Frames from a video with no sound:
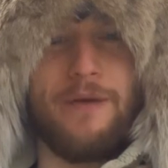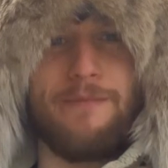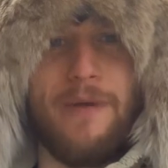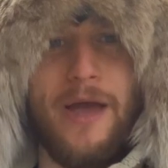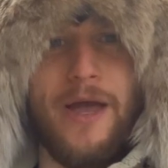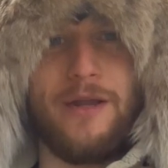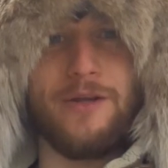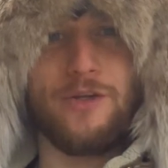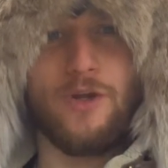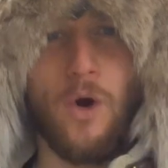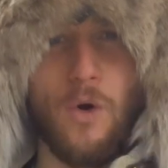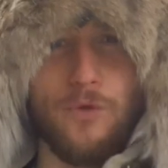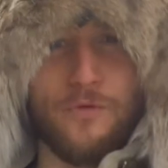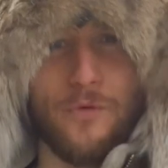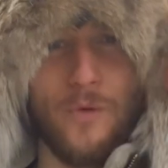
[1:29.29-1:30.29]
men
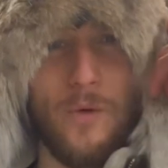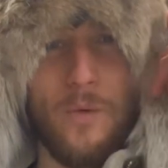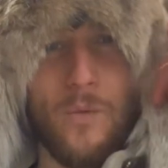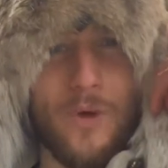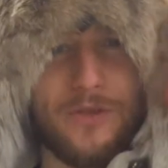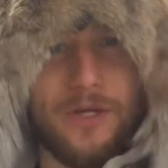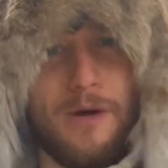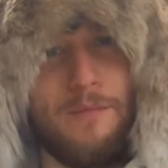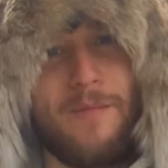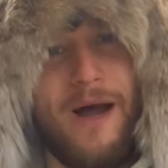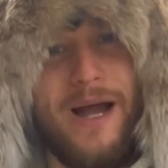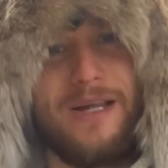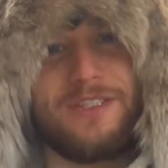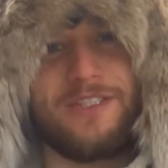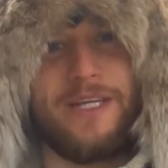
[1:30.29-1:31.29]
go through and what their
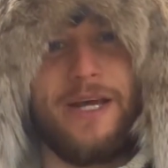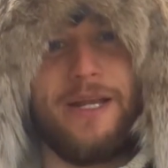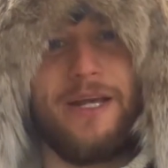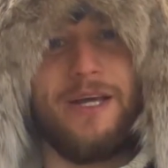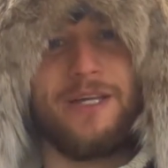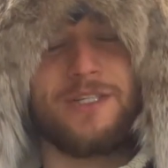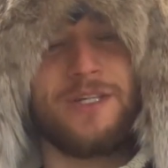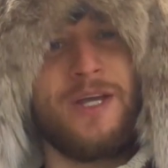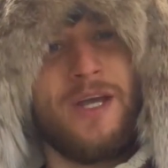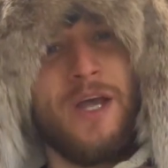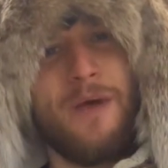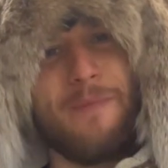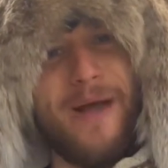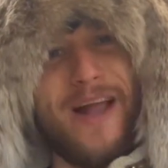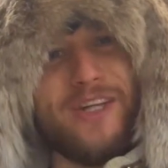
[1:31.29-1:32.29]
mindset is.
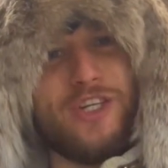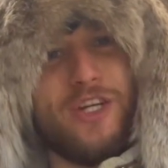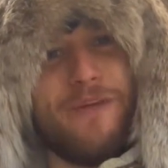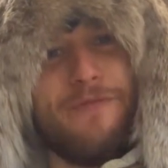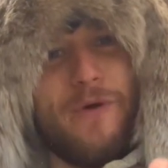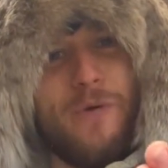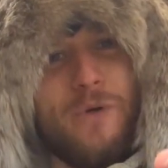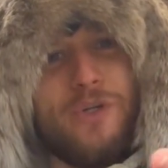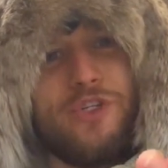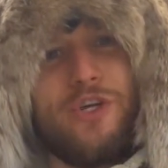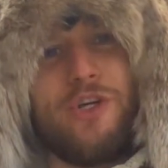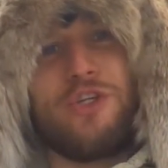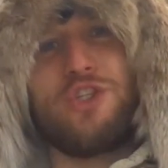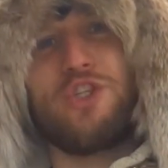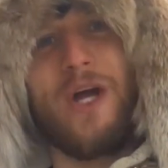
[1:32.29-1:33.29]
Imagine if it was
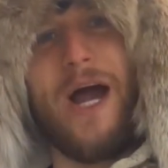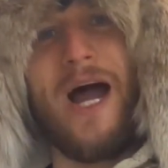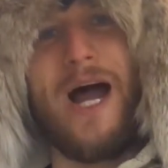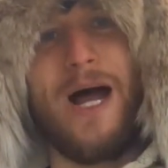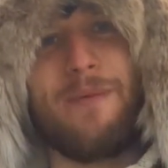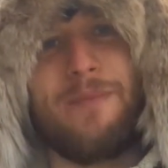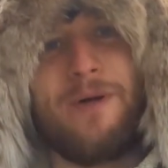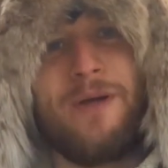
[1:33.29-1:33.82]
your job,